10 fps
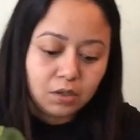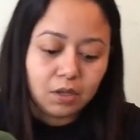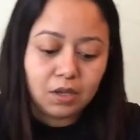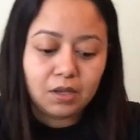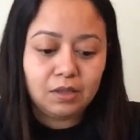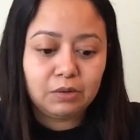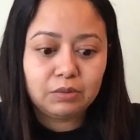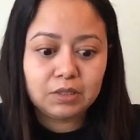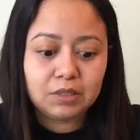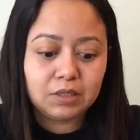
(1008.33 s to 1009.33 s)
and they were
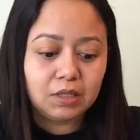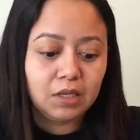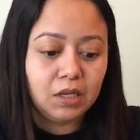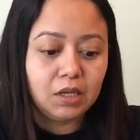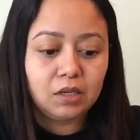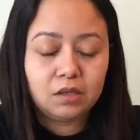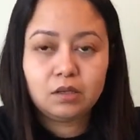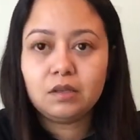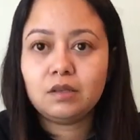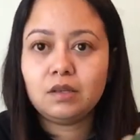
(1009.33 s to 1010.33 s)
just sitting
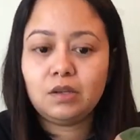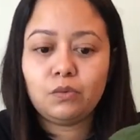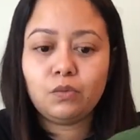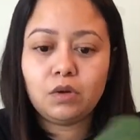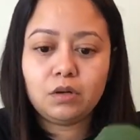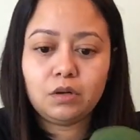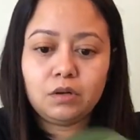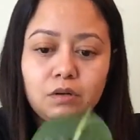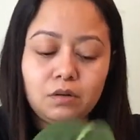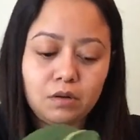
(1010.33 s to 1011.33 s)
in
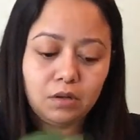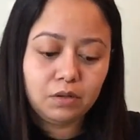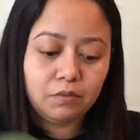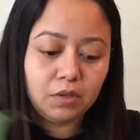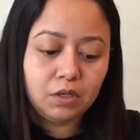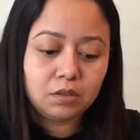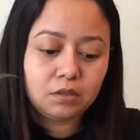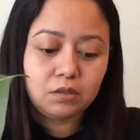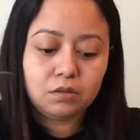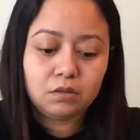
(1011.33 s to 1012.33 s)
water, all of these.